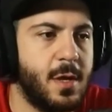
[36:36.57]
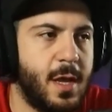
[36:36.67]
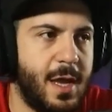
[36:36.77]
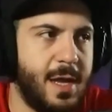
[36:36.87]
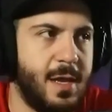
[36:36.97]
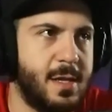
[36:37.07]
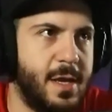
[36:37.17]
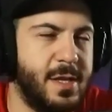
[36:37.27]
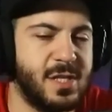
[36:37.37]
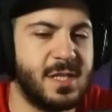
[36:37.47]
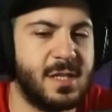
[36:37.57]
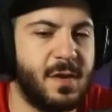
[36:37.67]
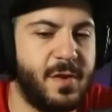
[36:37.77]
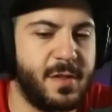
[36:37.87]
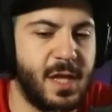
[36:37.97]
And it's just a
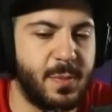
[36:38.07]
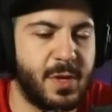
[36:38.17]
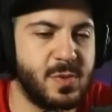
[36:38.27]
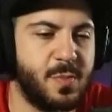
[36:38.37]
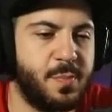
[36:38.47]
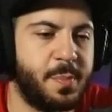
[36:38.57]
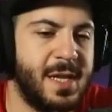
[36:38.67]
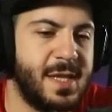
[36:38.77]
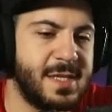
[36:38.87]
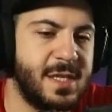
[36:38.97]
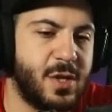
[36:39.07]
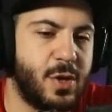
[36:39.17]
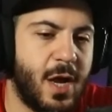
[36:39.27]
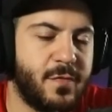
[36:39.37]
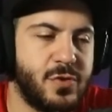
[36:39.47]
different thing because with pen testing, you
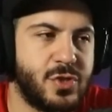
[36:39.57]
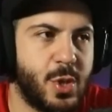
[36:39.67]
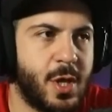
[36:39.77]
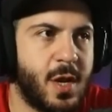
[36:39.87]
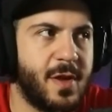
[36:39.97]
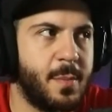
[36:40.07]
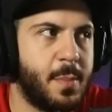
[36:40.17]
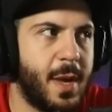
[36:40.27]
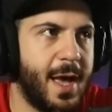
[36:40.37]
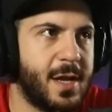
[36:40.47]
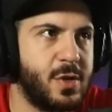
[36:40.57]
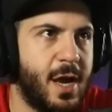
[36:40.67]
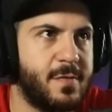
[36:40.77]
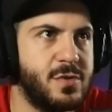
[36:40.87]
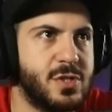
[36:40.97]
don't have to show a lot of impact. You
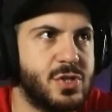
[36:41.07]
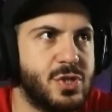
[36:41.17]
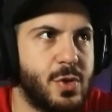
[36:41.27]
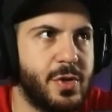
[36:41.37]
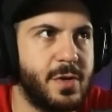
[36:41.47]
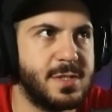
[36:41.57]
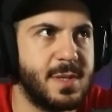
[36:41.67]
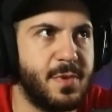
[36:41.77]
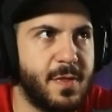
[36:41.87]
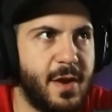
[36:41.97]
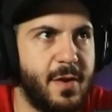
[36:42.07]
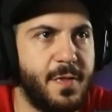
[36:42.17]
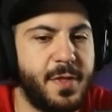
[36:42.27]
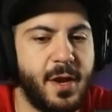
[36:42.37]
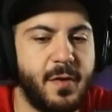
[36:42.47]
have to just show there is something there in
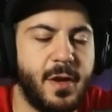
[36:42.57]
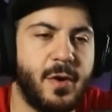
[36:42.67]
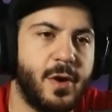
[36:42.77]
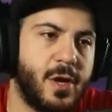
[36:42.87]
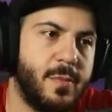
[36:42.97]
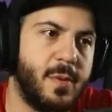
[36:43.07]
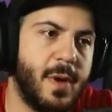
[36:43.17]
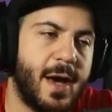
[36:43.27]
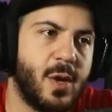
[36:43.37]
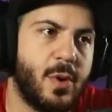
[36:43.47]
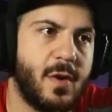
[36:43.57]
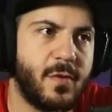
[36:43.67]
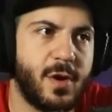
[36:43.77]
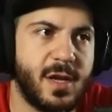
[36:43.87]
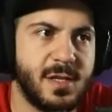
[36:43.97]
theory, or it could be bad or
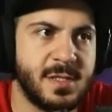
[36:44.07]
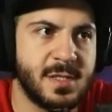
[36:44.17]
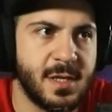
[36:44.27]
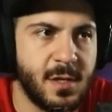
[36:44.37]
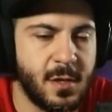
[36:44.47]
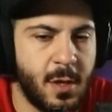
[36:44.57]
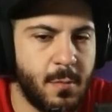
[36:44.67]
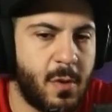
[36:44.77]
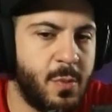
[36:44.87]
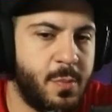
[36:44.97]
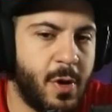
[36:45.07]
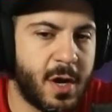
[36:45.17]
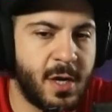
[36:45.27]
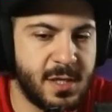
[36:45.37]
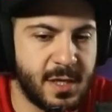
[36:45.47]
whatever it is. But with bug
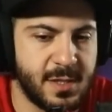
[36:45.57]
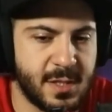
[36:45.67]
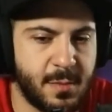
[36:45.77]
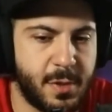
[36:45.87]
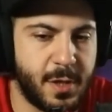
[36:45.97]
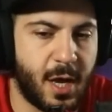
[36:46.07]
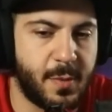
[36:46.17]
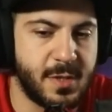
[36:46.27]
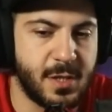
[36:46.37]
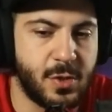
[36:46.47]
hunting, it's the complete opposite.